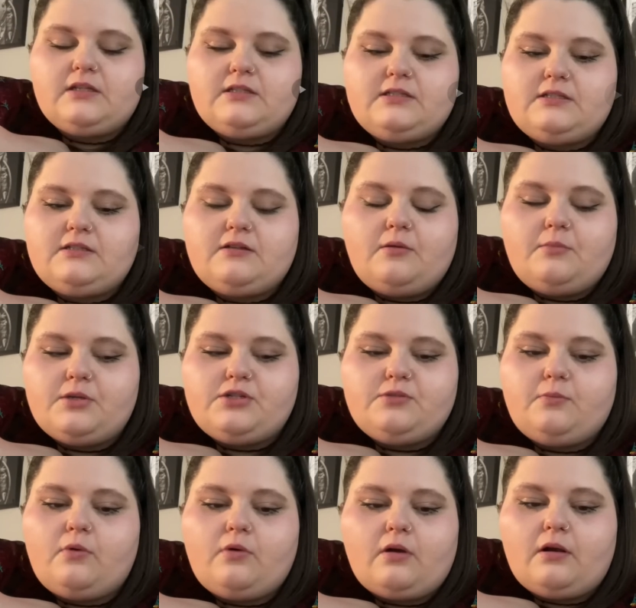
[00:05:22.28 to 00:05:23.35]
So much
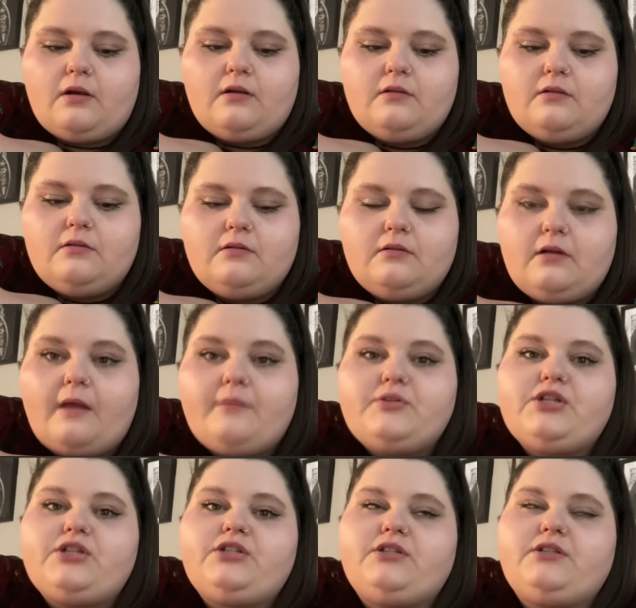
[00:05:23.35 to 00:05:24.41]
more.
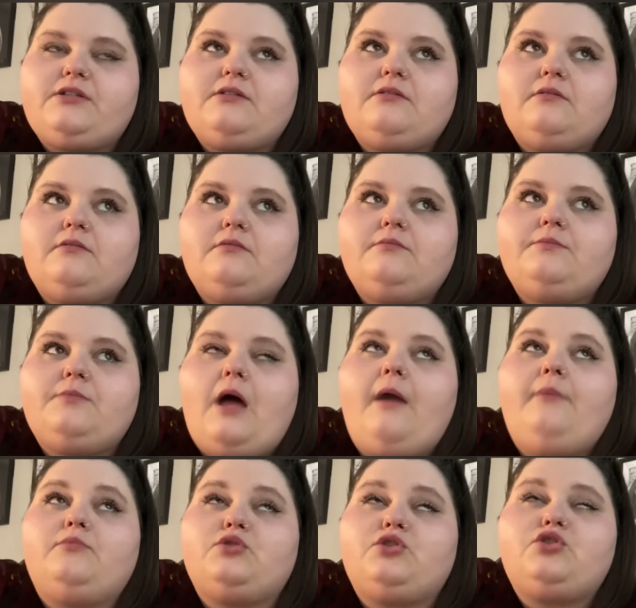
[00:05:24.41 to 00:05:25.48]

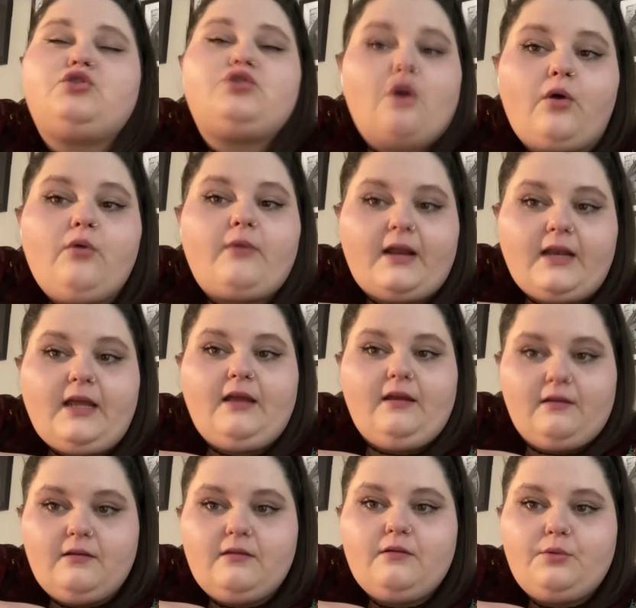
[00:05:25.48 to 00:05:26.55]
I'm so ready.
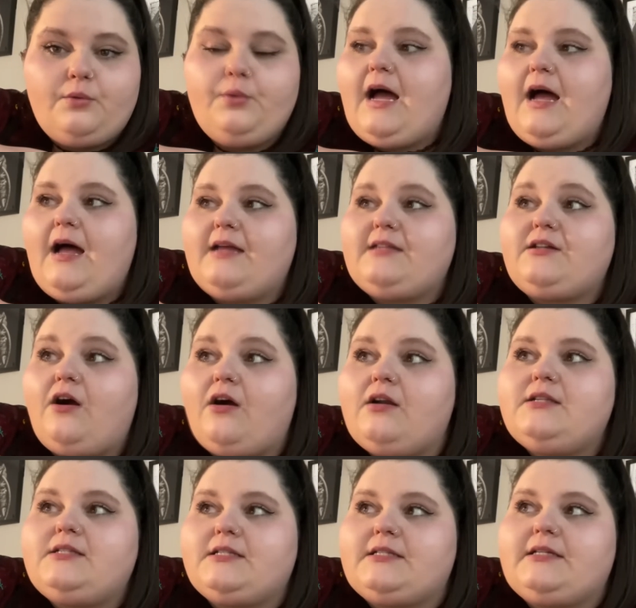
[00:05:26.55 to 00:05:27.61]
As hard
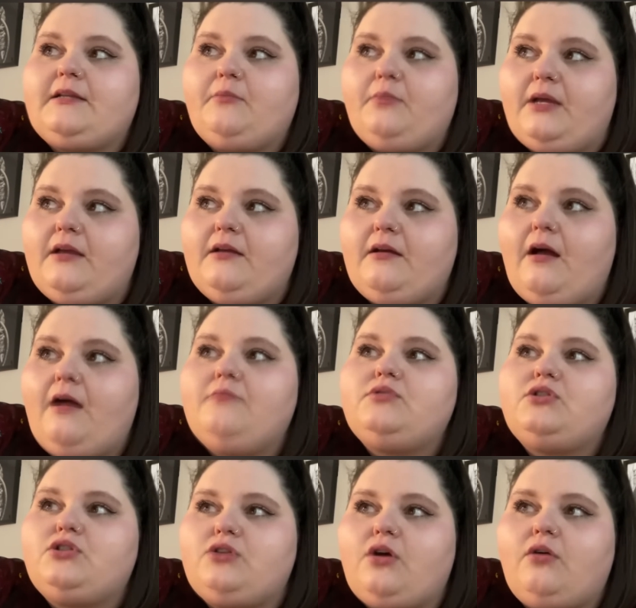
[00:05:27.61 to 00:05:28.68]
as it's gonna be, I'm
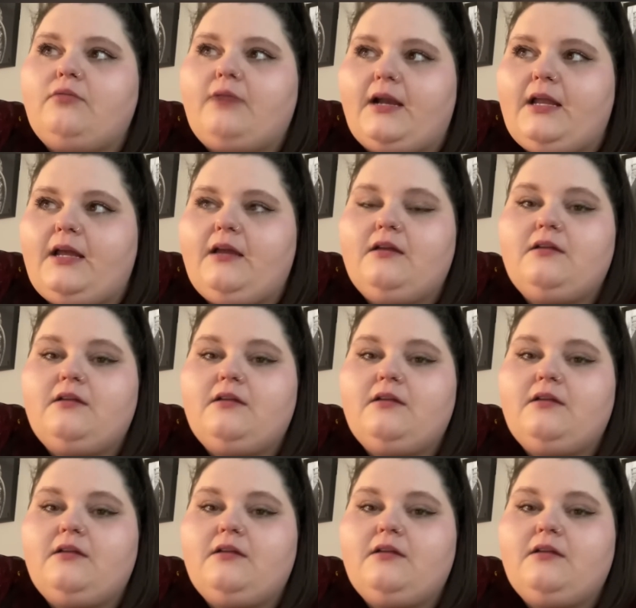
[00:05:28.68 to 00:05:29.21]
so ready.